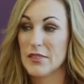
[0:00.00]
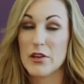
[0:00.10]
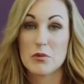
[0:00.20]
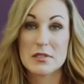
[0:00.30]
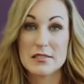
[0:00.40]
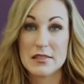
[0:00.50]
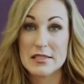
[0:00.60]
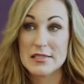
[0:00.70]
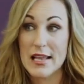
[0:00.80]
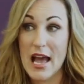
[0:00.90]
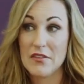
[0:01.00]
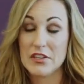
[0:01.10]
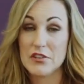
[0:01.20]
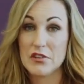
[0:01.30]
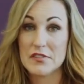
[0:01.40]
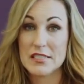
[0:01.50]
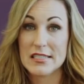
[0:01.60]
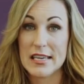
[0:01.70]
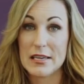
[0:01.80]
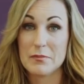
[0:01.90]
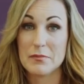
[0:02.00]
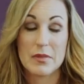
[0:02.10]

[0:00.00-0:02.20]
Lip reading: there was this avenue of escape.